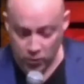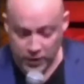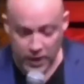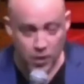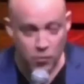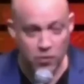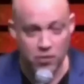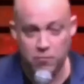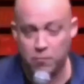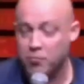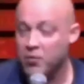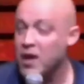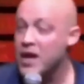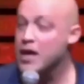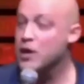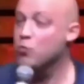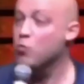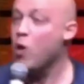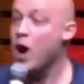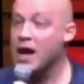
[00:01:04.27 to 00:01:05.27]
we've prayed.
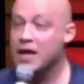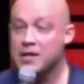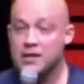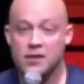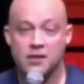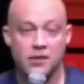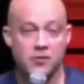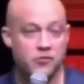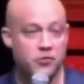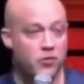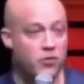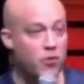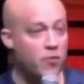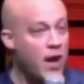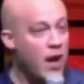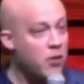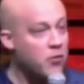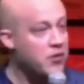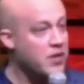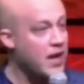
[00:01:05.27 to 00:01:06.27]
Why didn't it turn
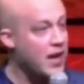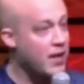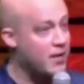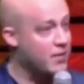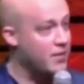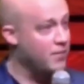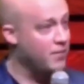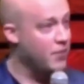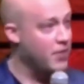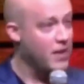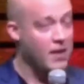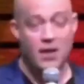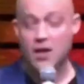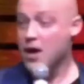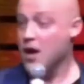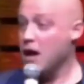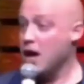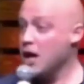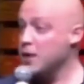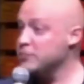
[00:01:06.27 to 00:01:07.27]
around yet?
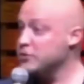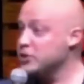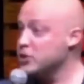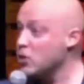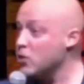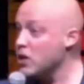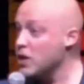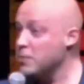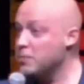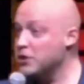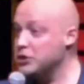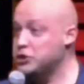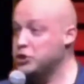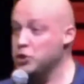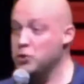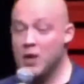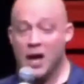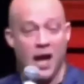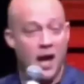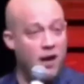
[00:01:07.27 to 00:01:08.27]
I'm sorry, but you
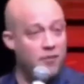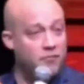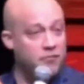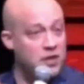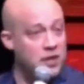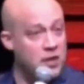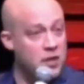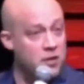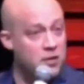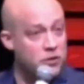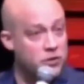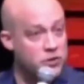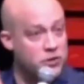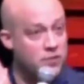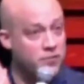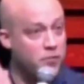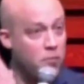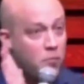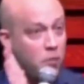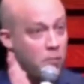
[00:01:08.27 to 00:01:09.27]
have years of
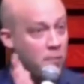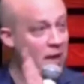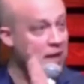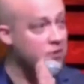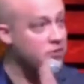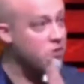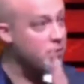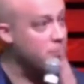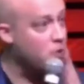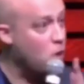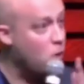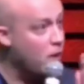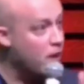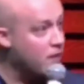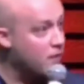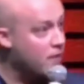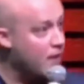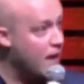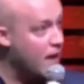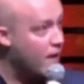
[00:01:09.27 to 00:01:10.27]
a momentum going
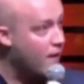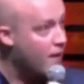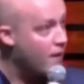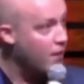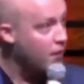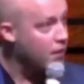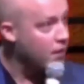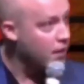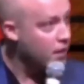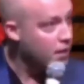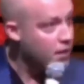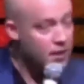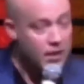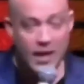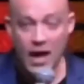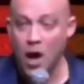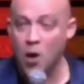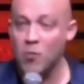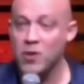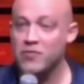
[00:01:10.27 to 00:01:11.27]
there.
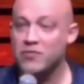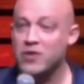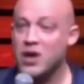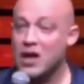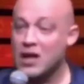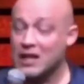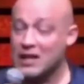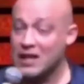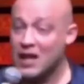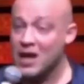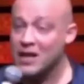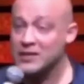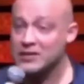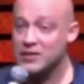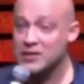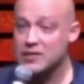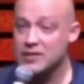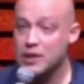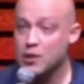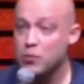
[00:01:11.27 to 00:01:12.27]
Now we've got a lot to
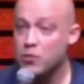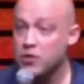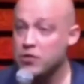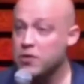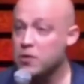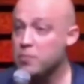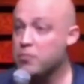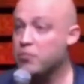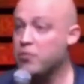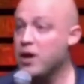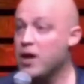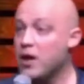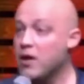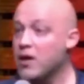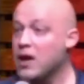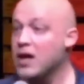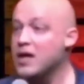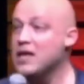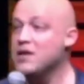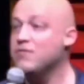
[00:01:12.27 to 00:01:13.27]
deal with in prayer
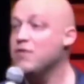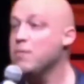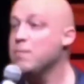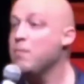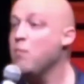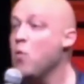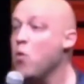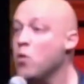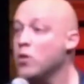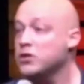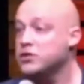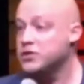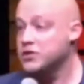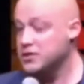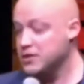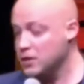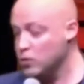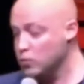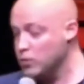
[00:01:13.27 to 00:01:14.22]
and even more to deal with